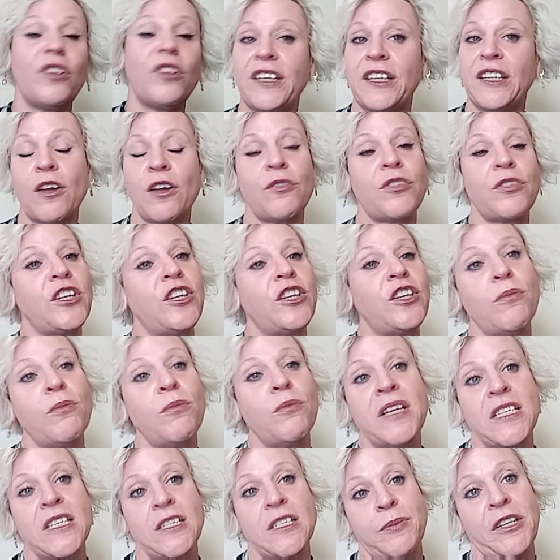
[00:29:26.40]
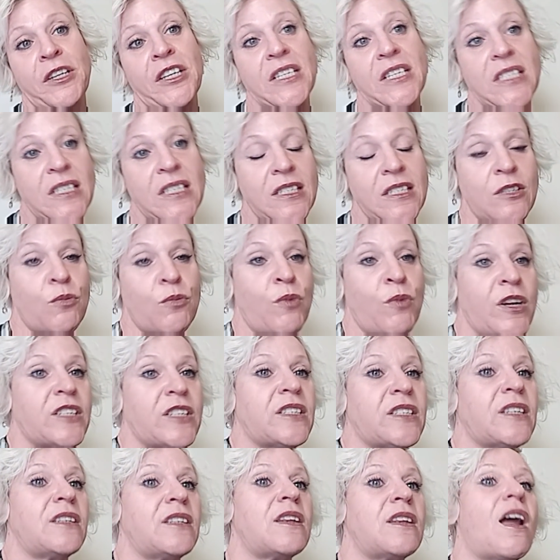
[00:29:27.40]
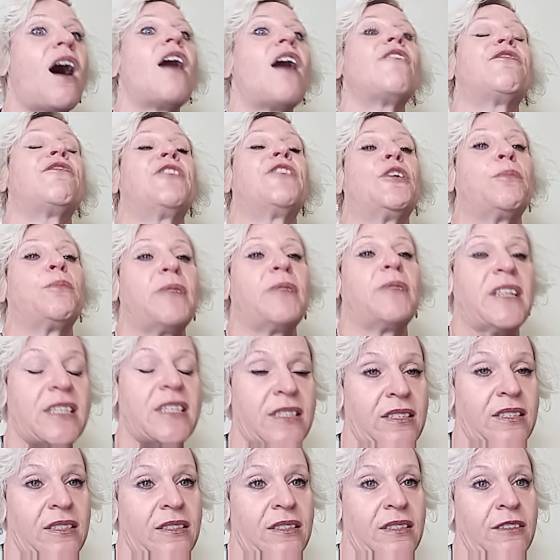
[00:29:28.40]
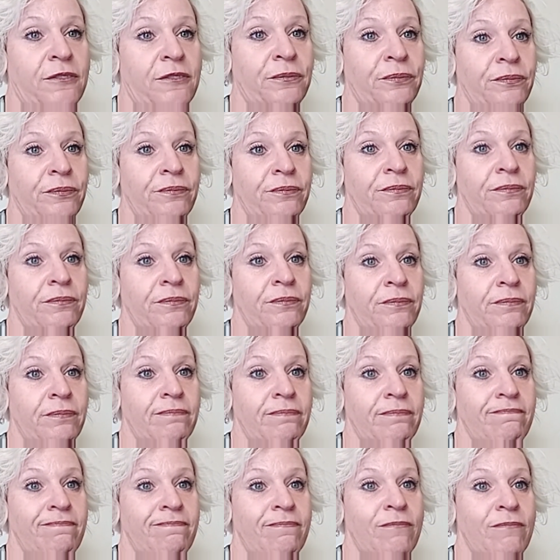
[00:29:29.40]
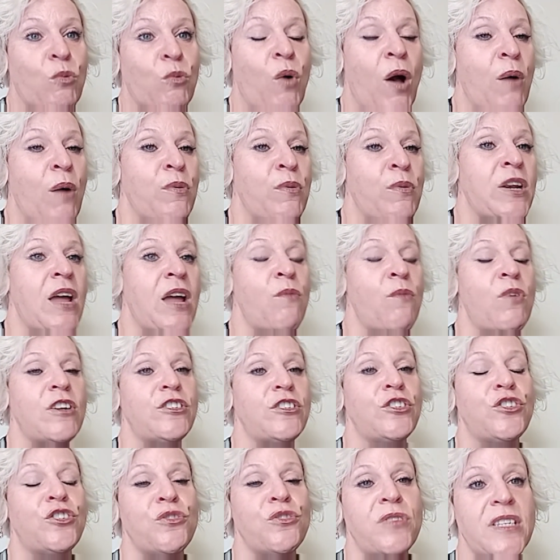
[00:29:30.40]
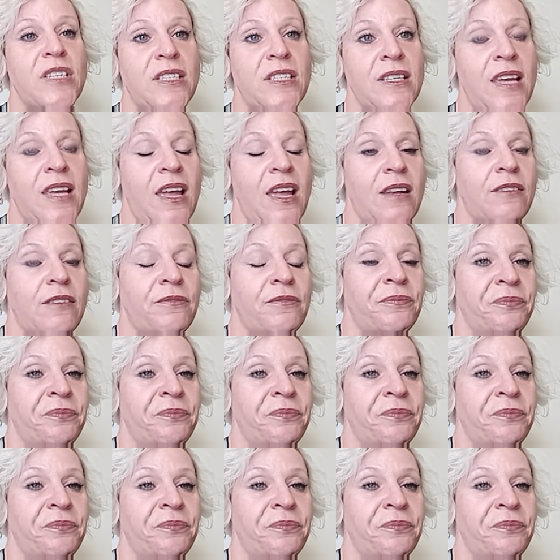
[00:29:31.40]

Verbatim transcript: you know, the human experience is the one to not feel bliss. Why would I want to do this again?